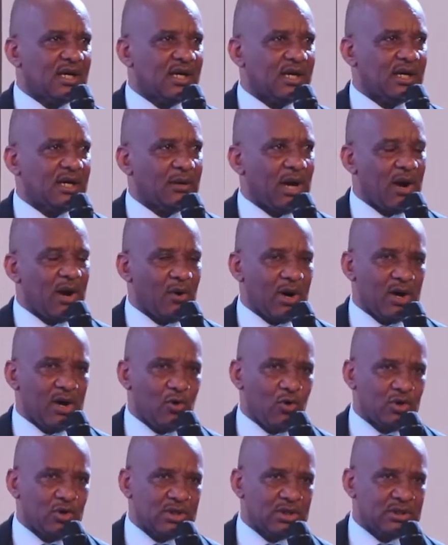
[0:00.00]
uh, our
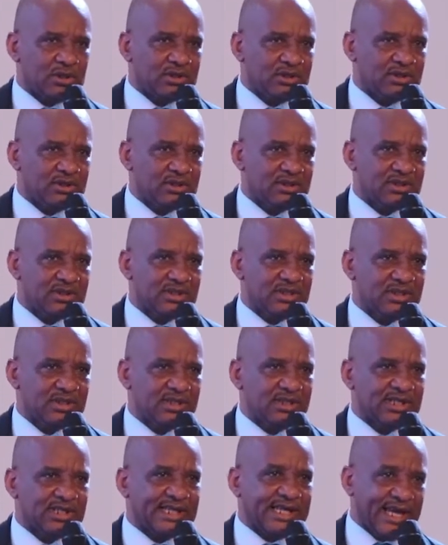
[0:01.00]
own
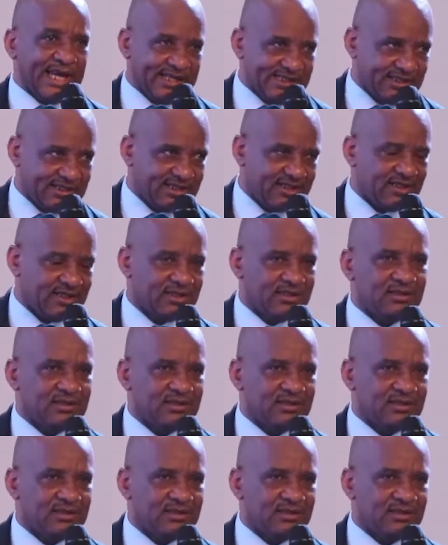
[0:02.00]
guest,